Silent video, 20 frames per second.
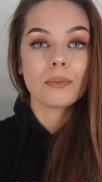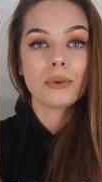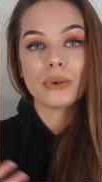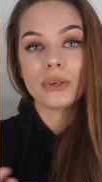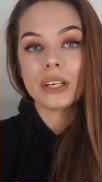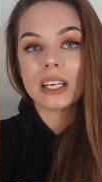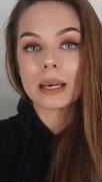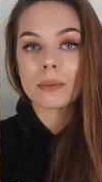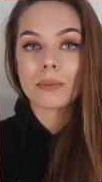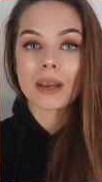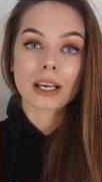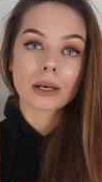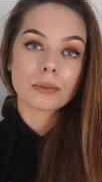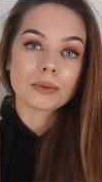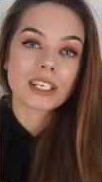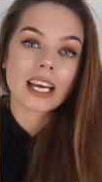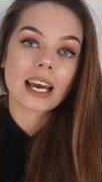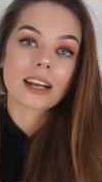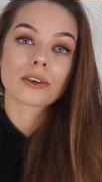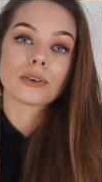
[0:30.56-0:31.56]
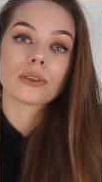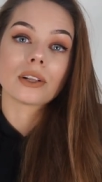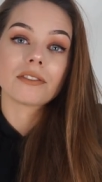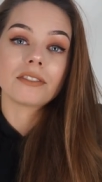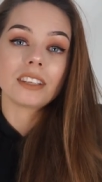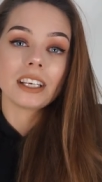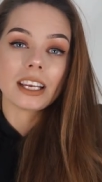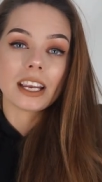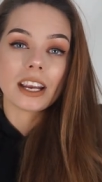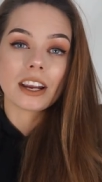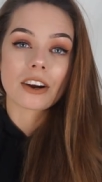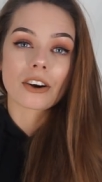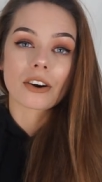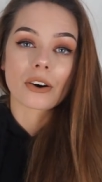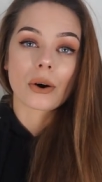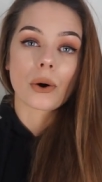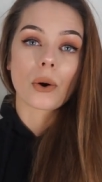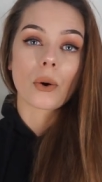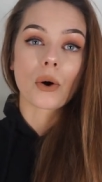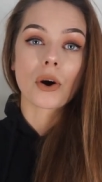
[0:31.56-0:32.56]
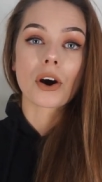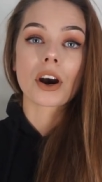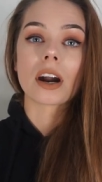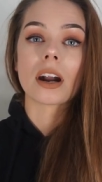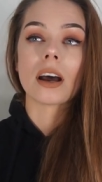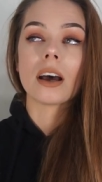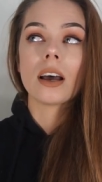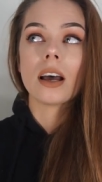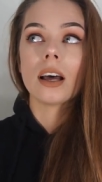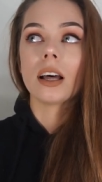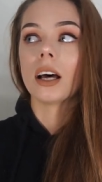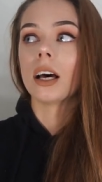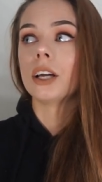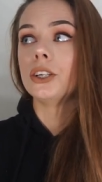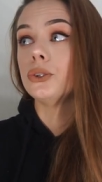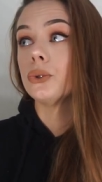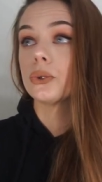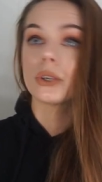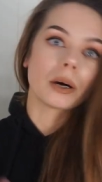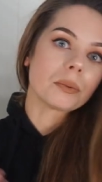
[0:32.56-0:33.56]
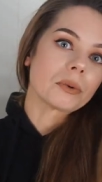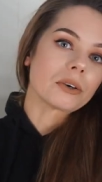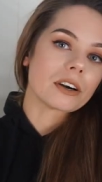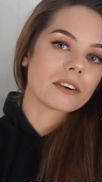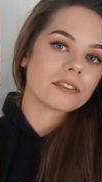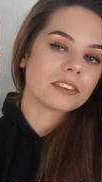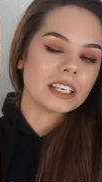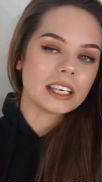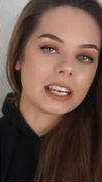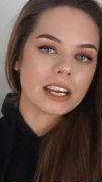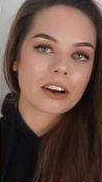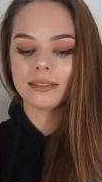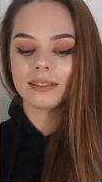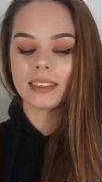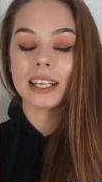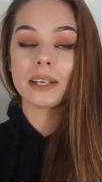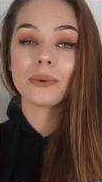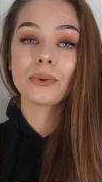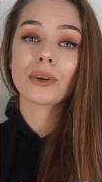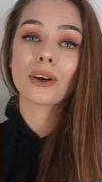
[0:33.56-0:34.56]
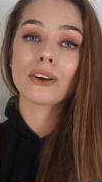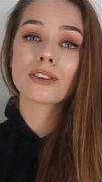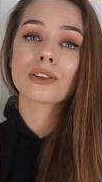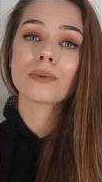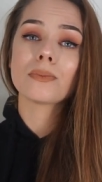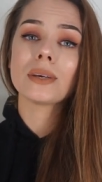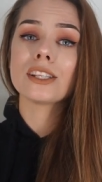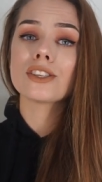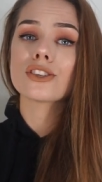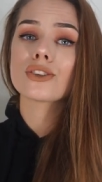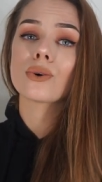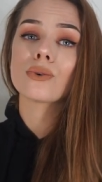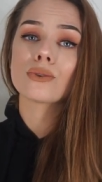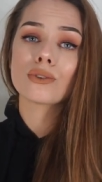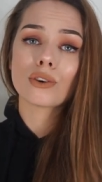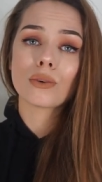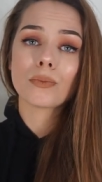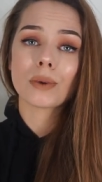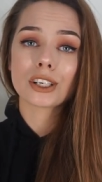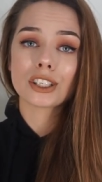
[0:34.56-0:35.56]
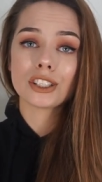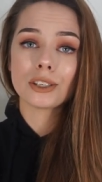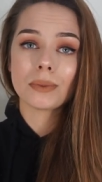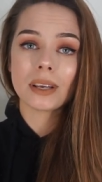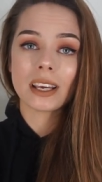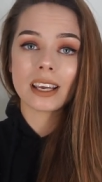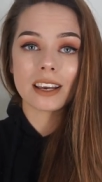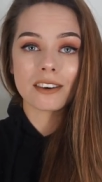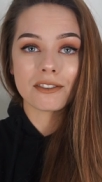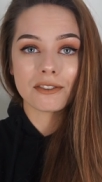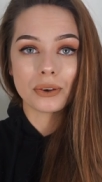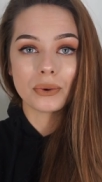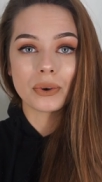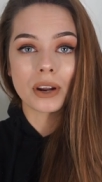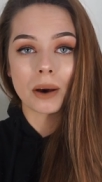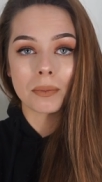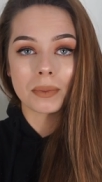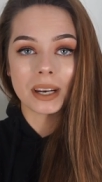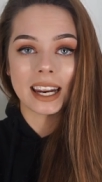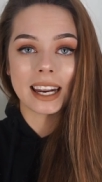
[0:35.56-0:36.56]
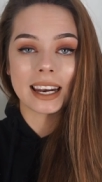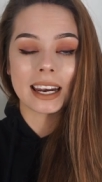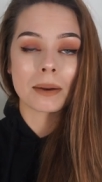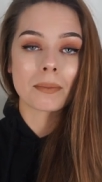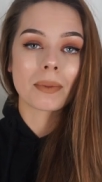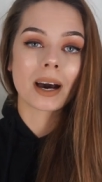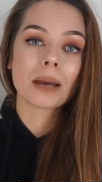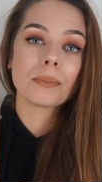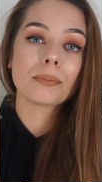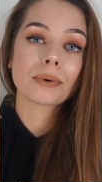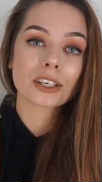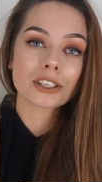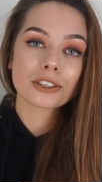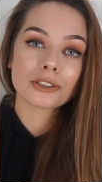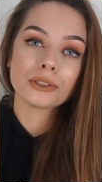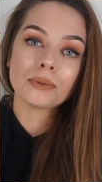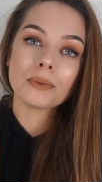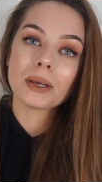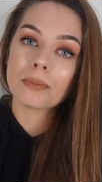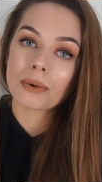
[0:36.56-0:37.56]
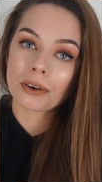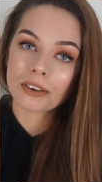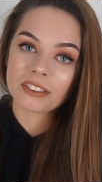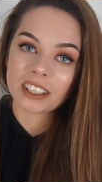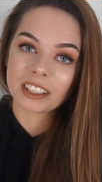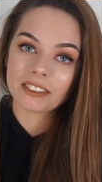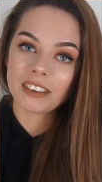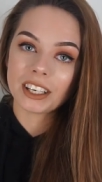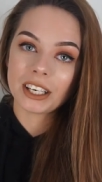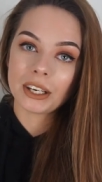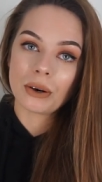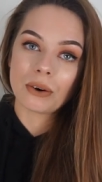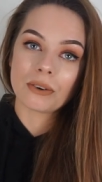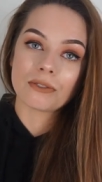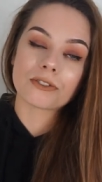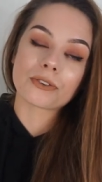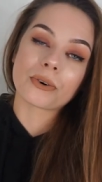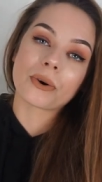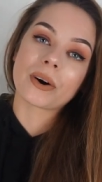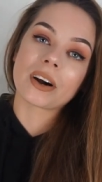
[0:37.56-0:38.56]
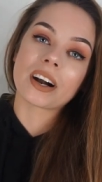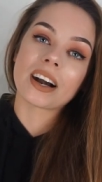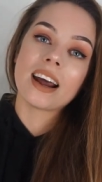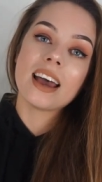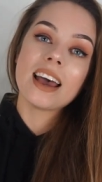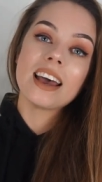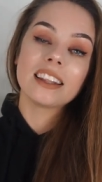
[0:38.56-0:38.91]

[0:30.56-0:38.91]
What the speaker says: Beauty and Makeup Channel of the Year or a Newcomer of the Year. And it would also mean so much to me if you nominated my Pressure to be Perfect video for